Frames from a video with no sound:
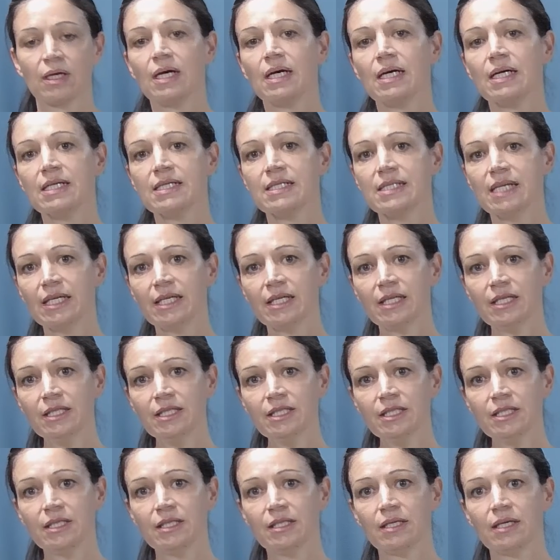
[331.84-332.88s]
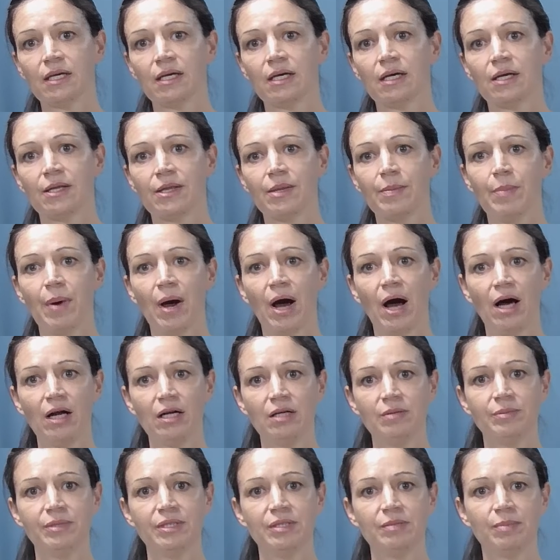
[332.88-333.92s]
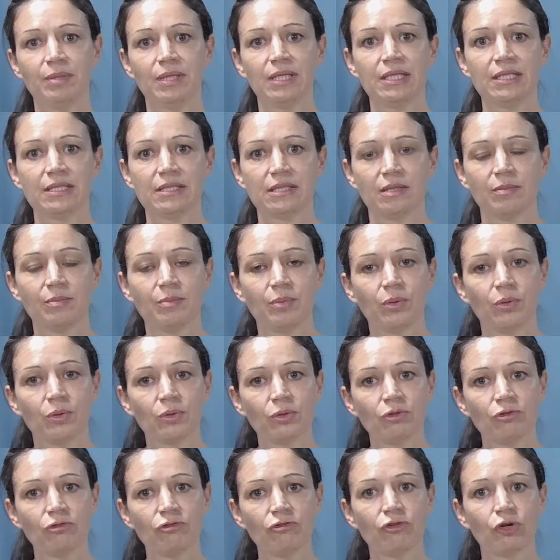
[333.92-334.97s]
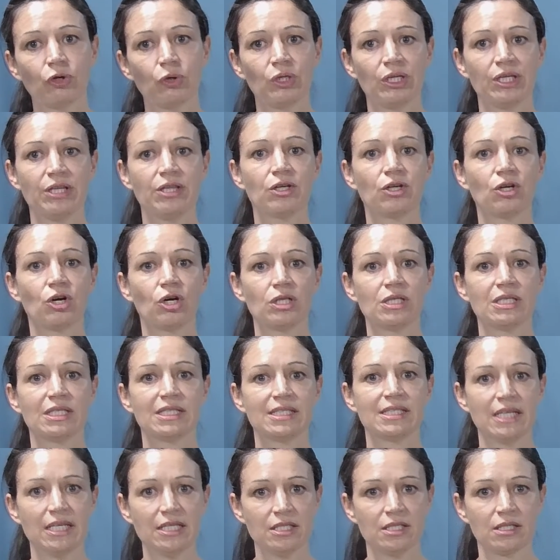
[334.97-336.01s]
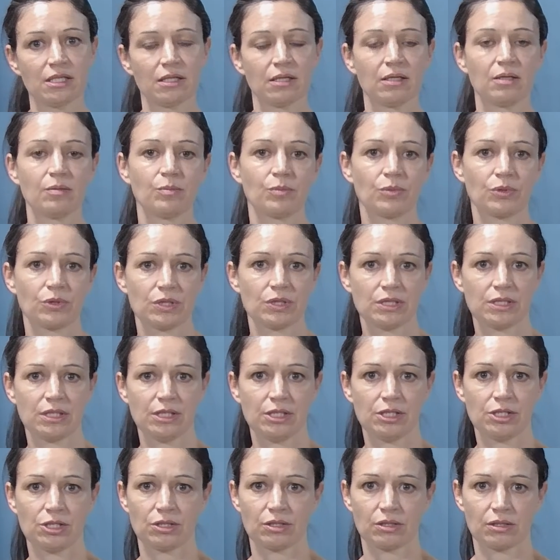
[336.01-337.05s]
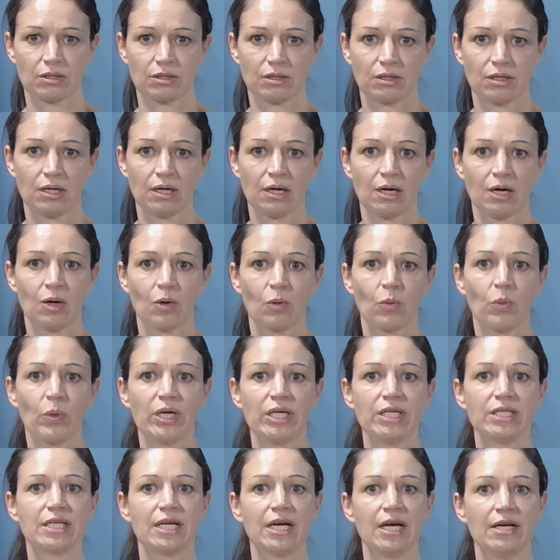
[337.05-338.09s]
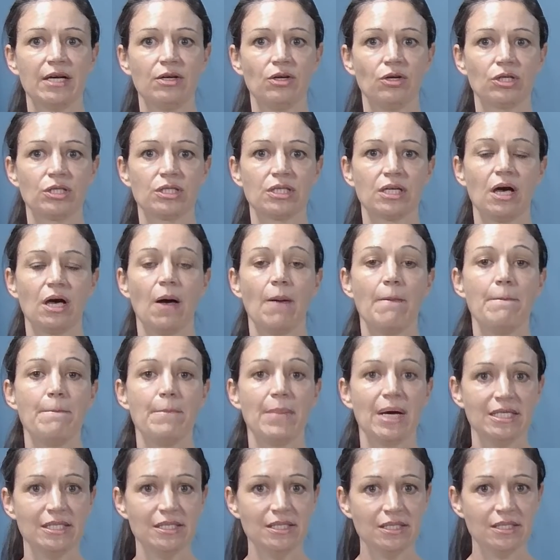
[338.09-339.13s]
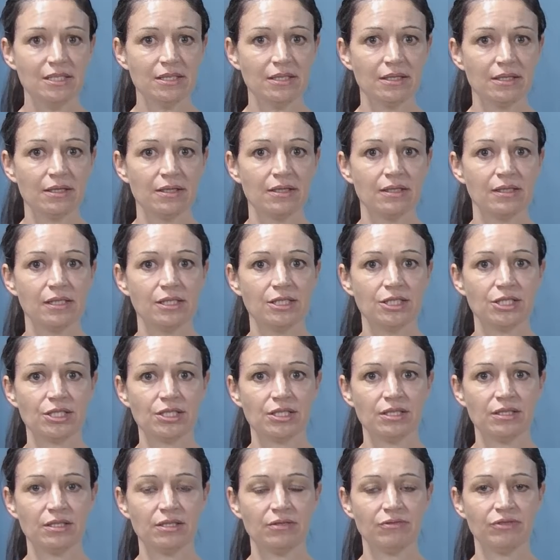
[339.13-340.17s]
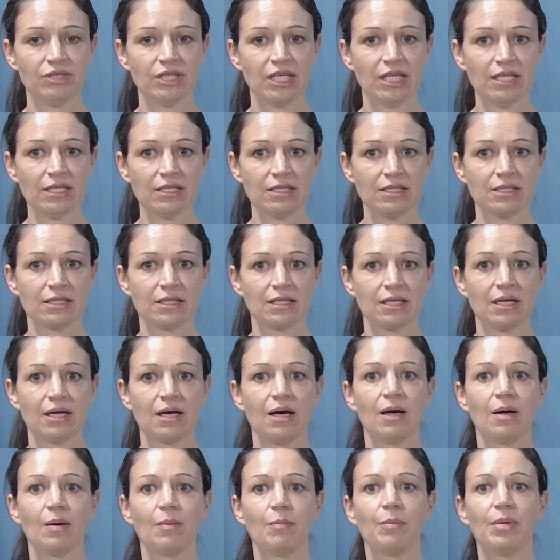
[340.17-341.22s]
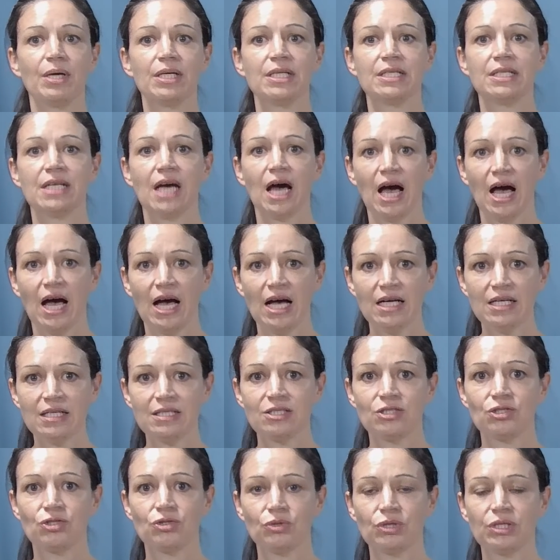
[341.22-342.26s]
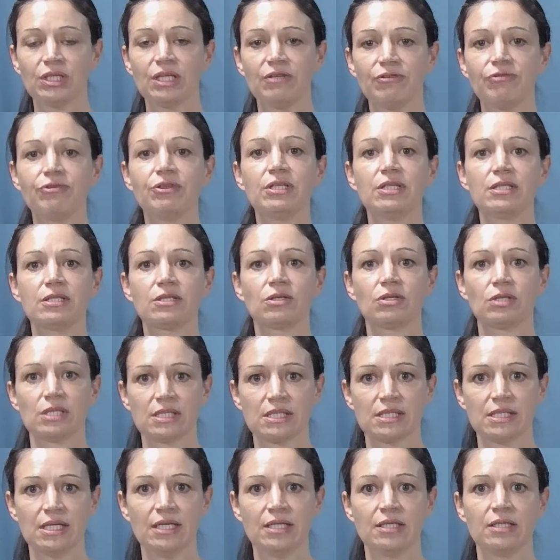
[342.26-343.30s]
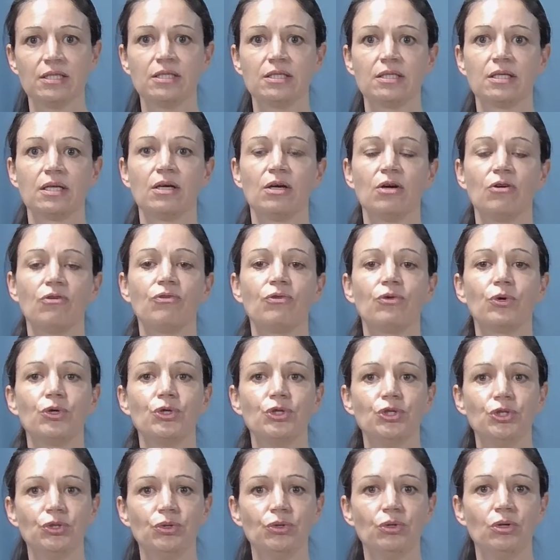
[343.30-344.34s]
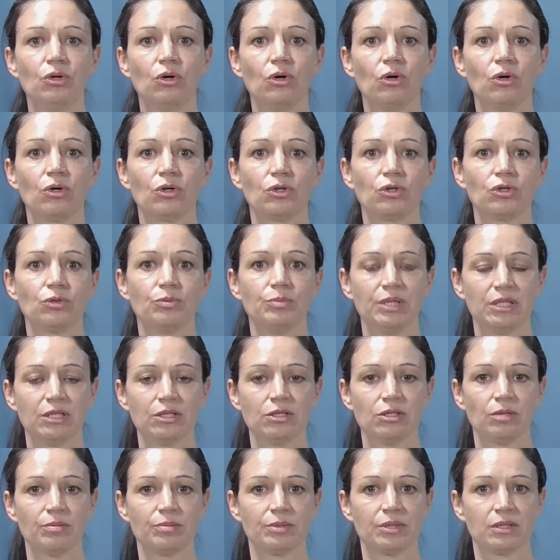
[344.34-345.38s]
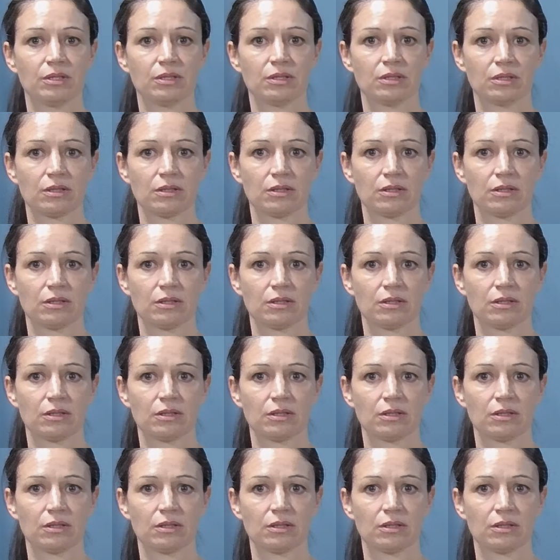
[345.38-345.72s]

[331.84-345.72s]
Second, the Parliament plays an important role in the consent procedure, where it cannot amend the legislative text, but it has to give its consent for a new law to be adopted.